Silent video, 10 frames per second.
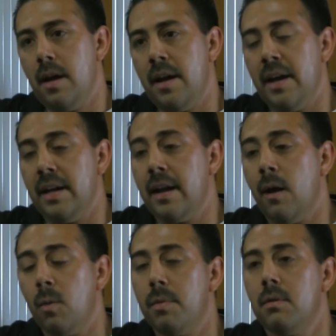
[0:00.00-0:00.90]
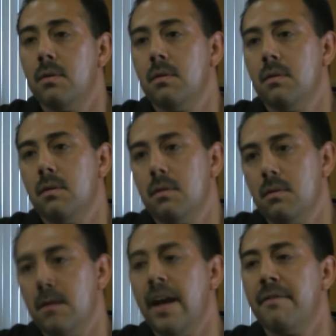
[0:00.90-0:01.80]
and I needed help.
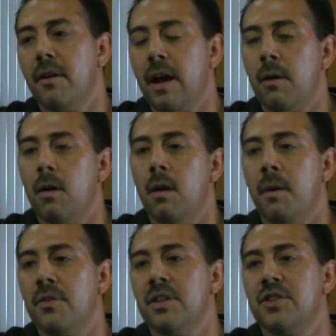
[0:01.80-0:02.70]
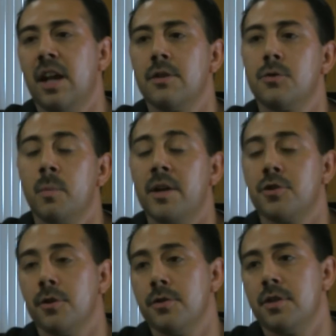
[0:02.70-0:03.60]
I found out about Teen Challenge through my
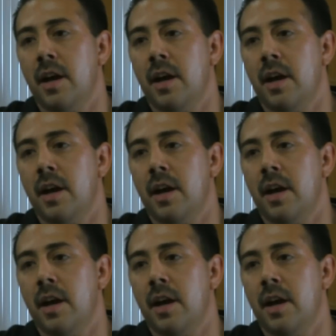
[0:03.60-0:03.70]
church.